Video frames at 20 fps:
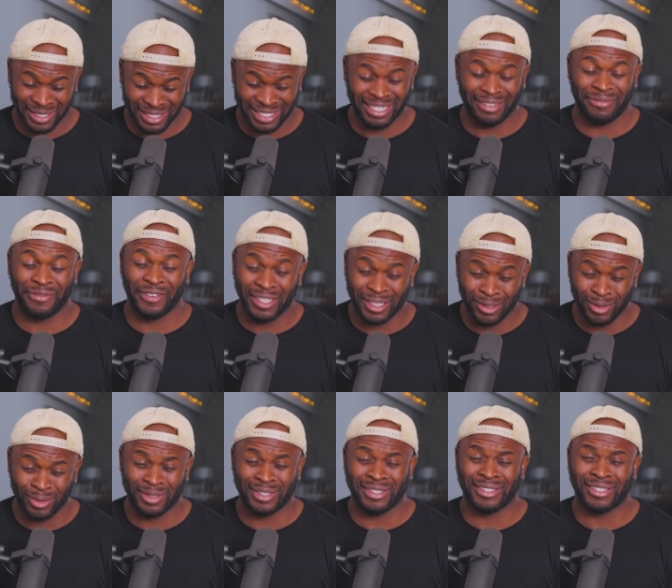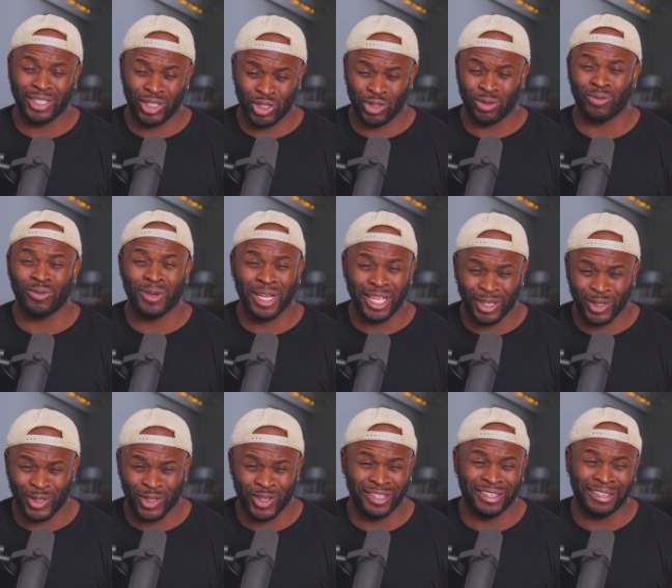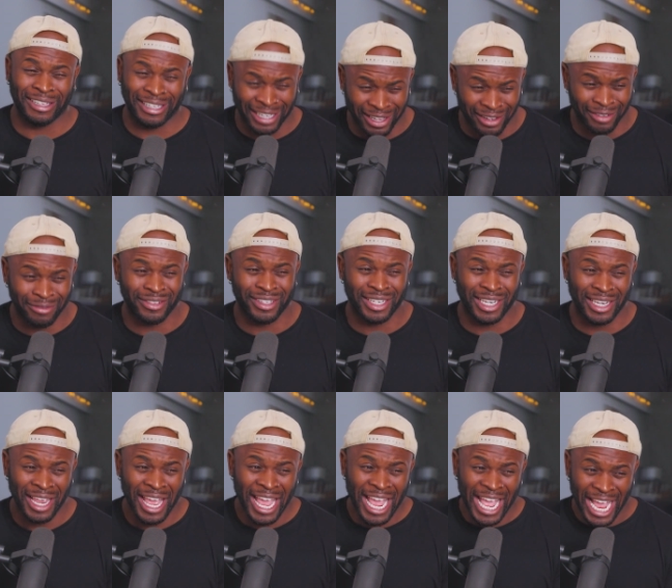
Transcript: difficult situation covered